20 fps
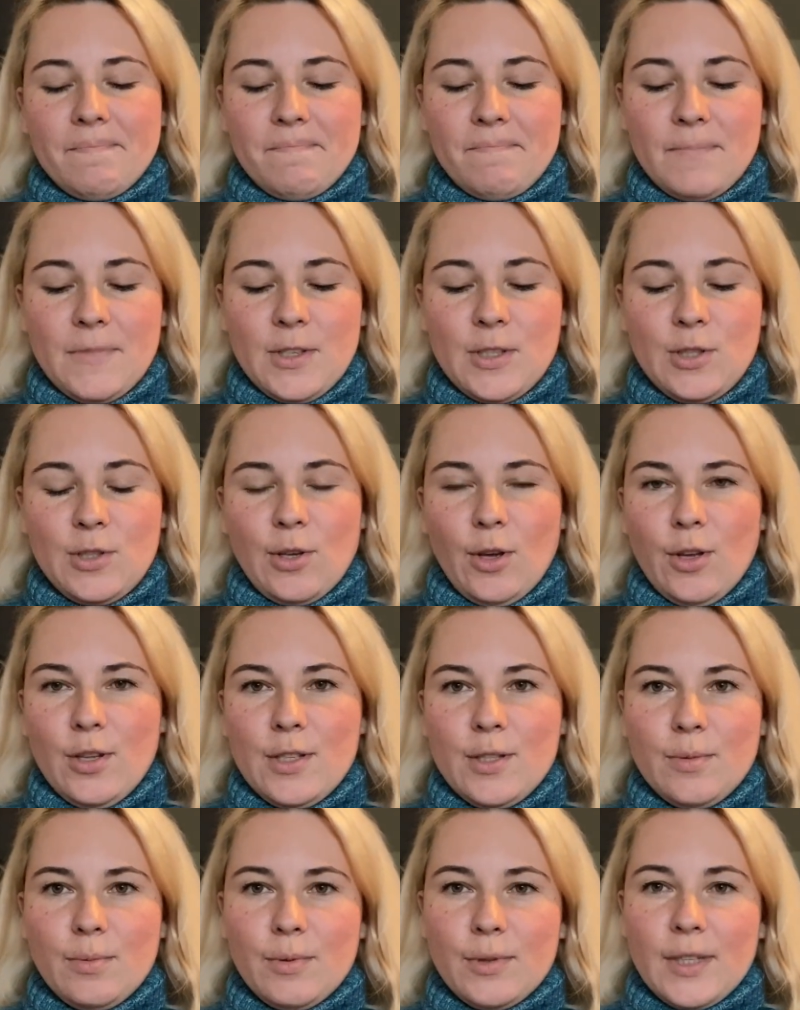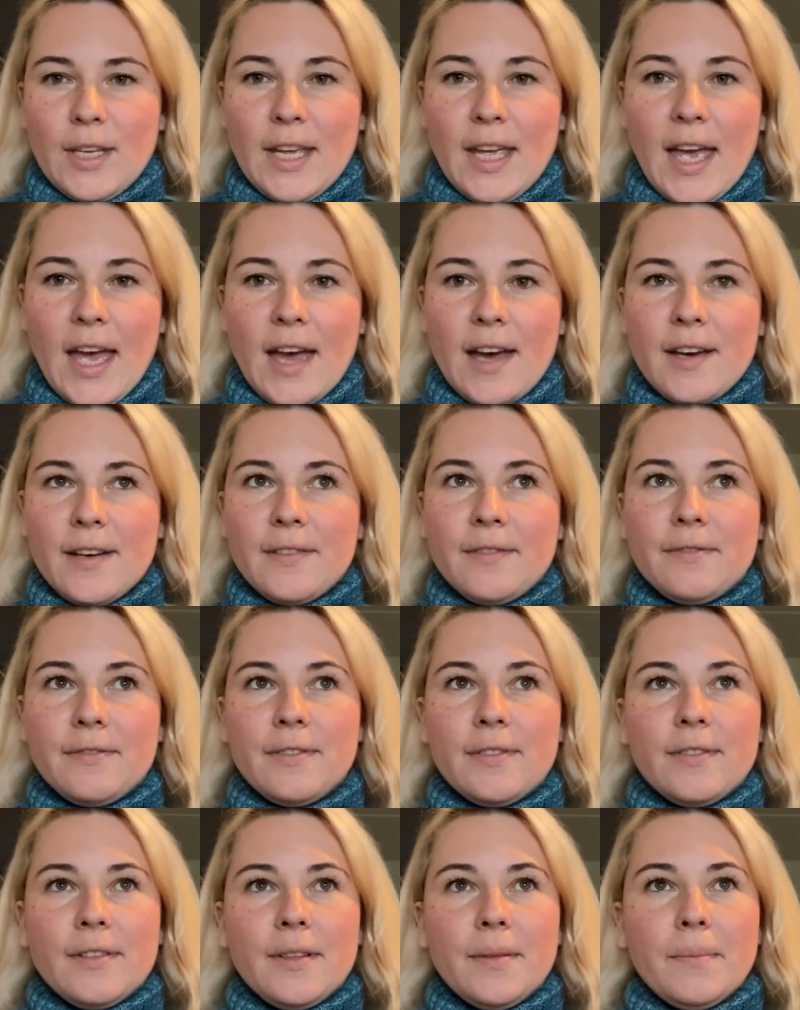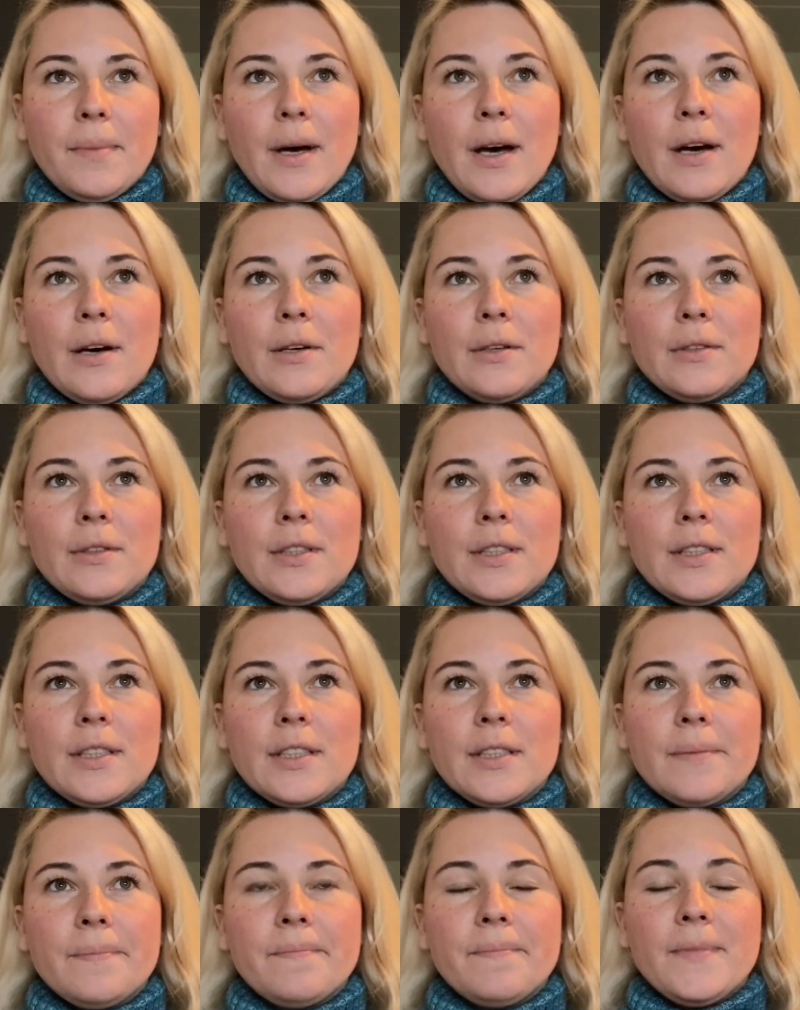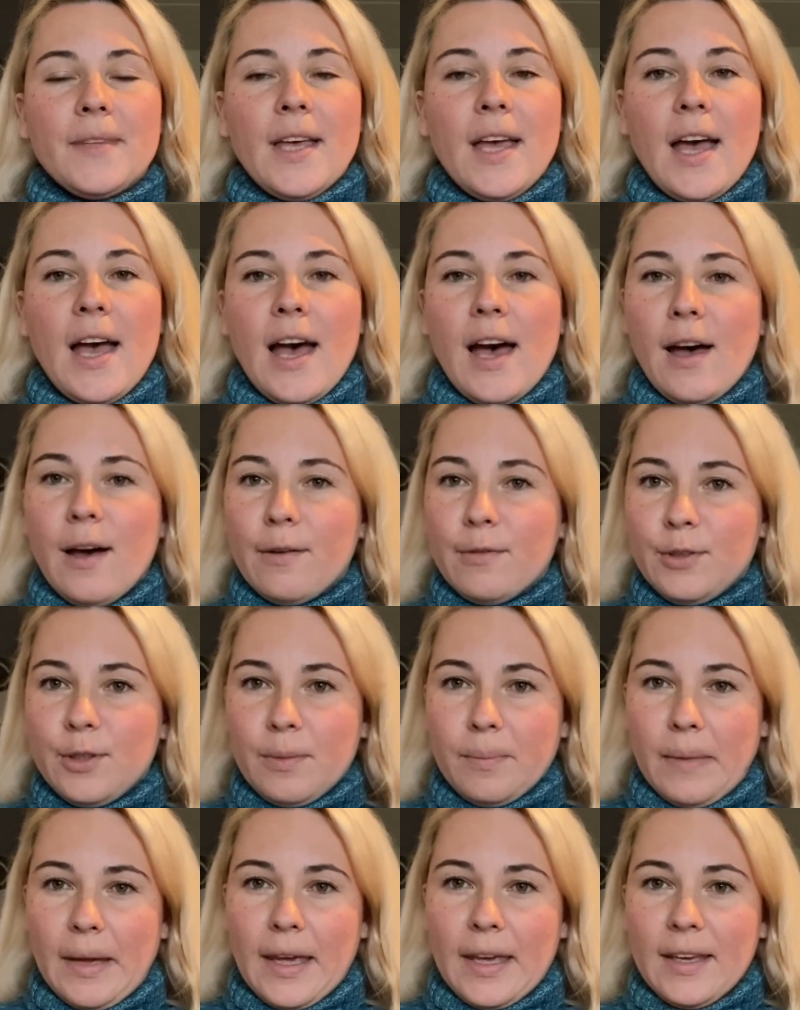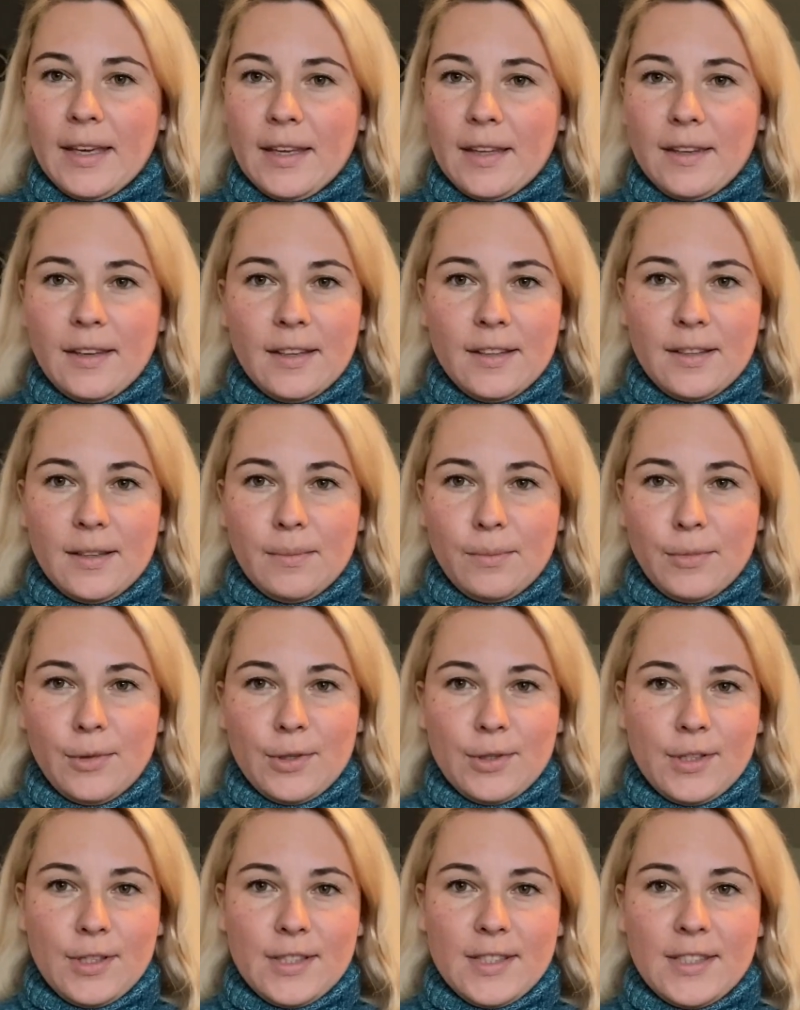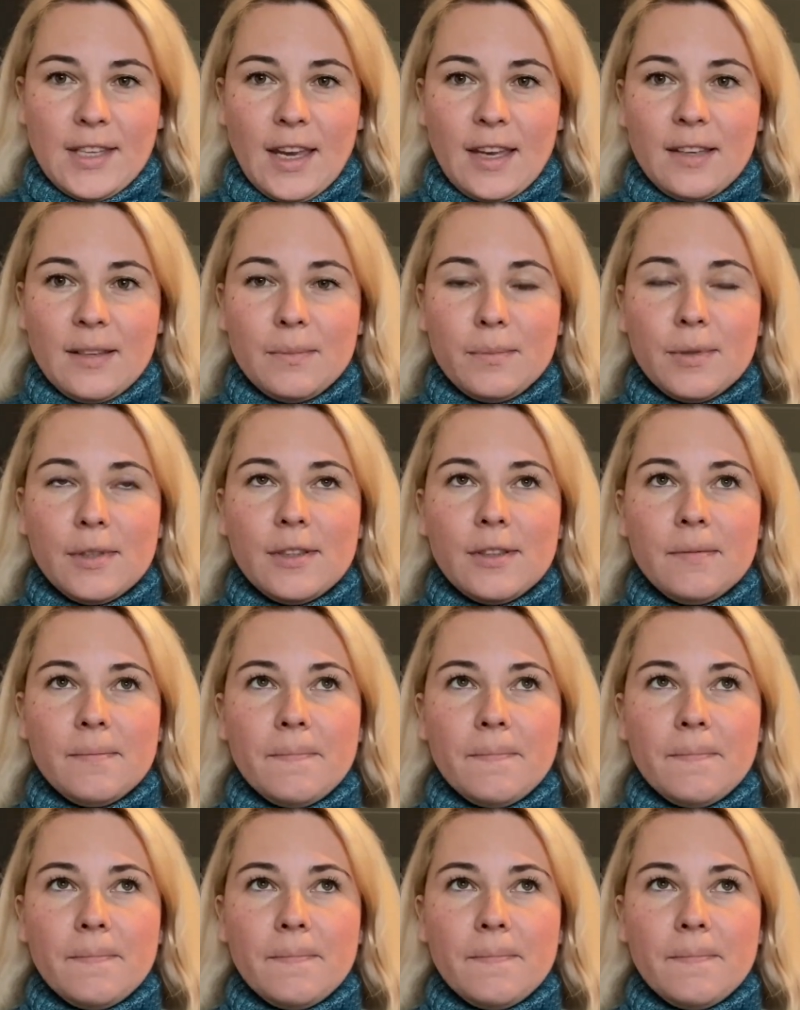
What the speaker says: thoughts what I have about how to make a knitting more sustainable.